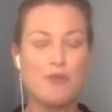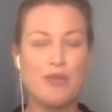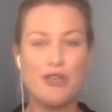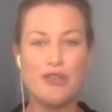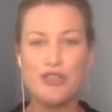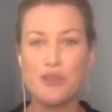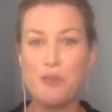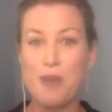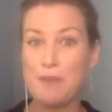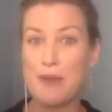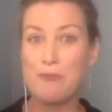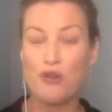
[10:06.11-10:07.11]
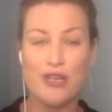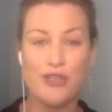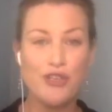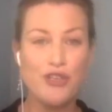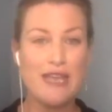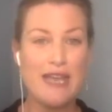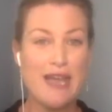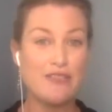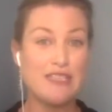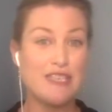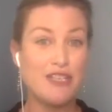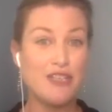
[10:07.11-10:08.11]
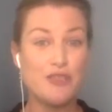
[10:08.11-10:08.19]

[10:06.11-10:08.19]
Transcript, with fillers: because you might be brand new they haven't seen you